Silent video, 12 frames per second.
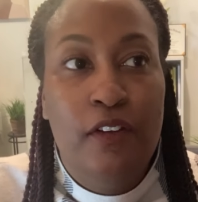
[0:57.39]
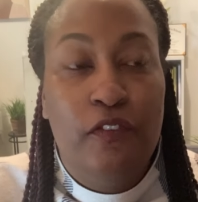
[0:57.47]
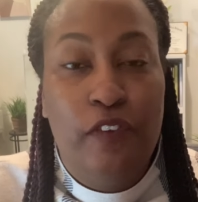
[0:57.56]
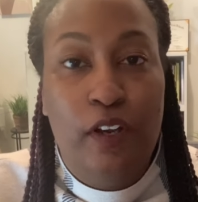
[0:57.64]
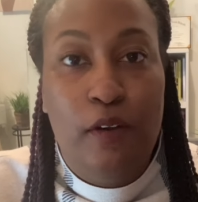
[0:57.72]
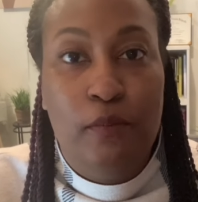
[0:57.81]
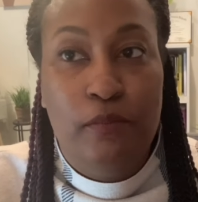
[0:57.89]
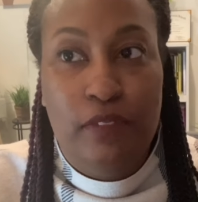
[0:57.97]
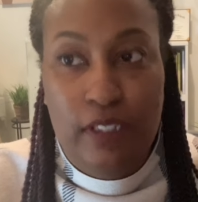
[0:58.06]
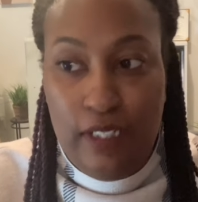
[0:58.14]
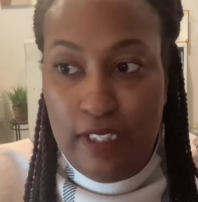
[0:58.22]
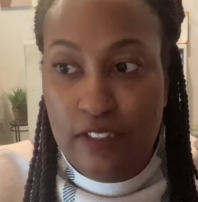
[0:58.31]
from
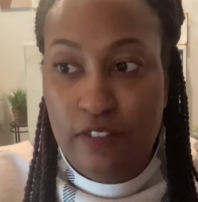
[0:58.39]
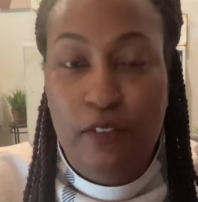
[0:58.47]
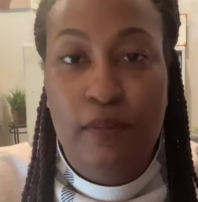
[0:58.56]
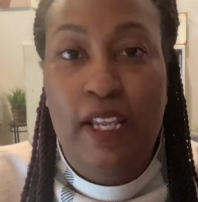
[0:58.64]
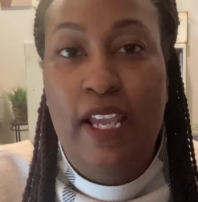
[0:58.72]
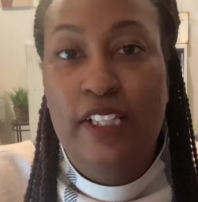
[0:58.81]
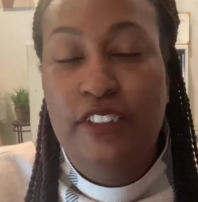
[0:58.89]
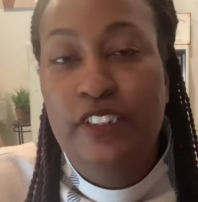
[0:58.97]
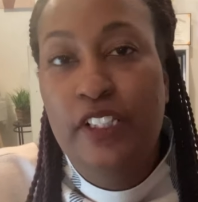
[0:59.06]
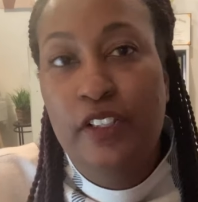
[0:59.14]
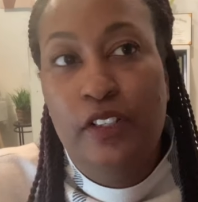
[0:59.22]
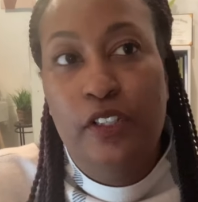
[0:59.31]
the lesson from last
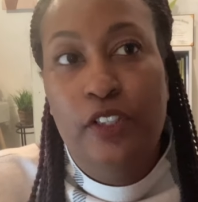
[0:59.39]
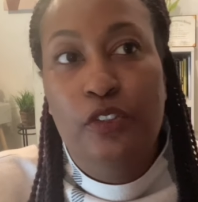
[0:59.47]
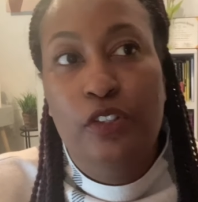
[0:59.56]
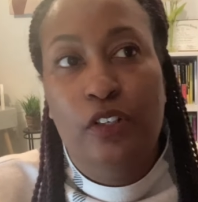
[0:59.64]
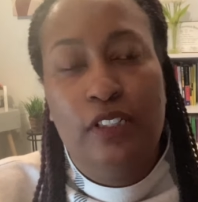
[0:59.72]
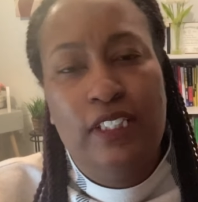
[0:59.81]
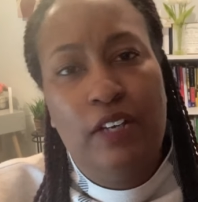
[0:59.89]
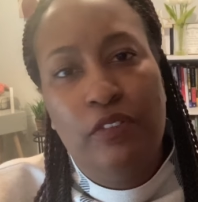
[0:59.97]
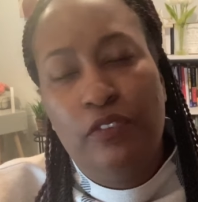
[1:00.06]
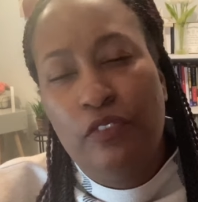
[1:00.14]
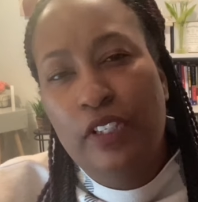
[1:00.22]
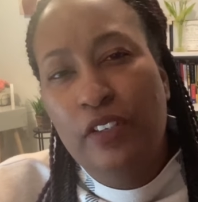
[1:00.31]
year, you know, because I
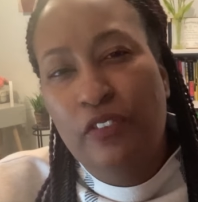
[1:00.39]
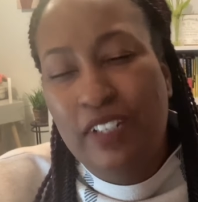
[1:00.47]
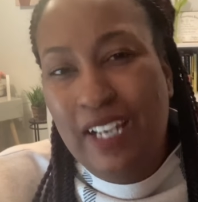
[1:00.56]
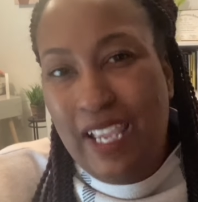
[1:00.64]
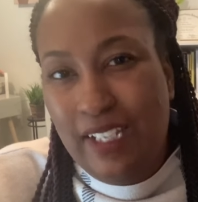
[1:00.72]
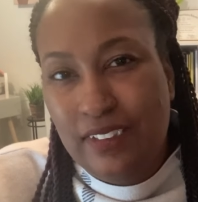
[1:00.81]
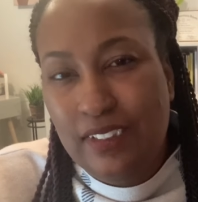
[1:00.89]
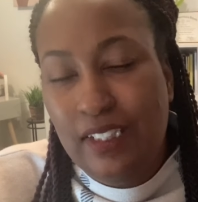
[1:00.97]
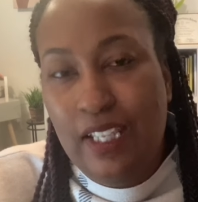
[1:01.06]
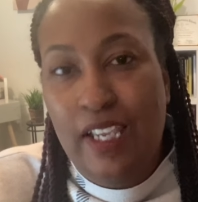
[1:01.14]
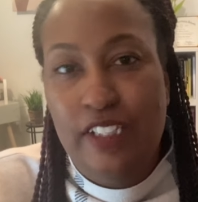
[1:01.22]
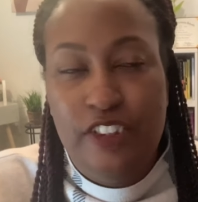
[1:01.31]
was real relaxed
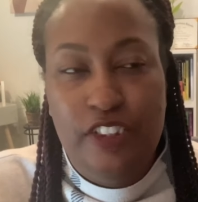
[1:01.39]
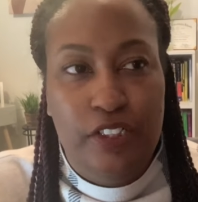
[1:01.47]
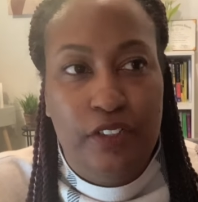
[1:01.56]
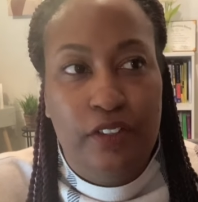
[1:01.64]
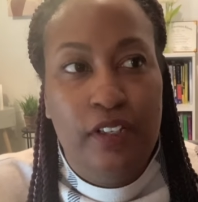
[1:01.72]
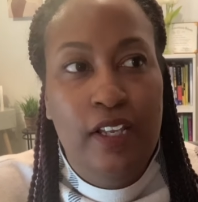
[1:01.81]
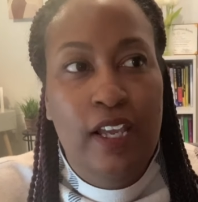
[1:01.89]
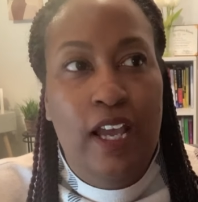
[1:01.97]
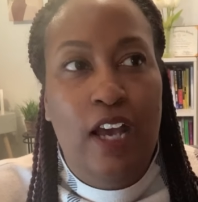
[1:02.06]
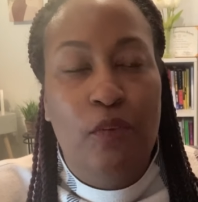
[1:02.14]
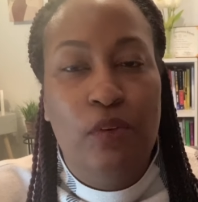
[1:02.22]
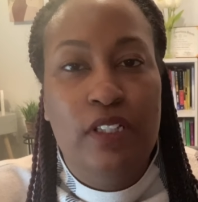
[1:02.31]
last year.
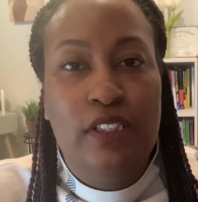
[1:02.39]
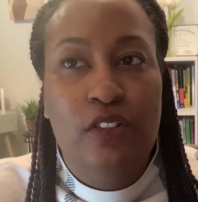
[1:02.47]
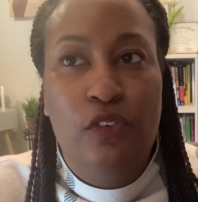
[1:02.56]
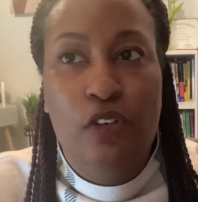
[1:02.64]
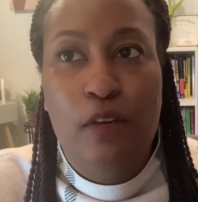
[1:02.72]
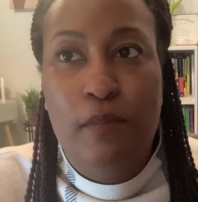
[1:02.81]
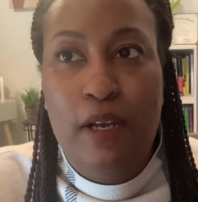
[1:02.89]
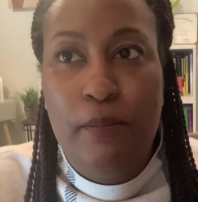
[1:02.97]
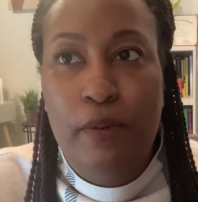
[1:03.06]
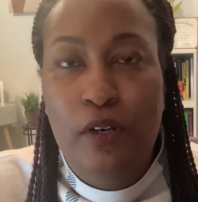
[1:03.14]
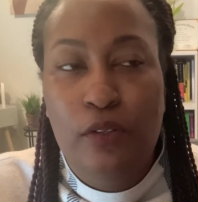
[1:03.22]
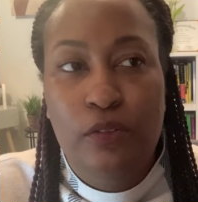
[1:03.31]
I wasn't on my
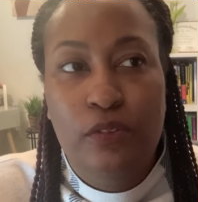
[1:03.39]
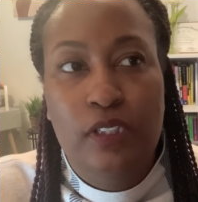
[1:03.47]
post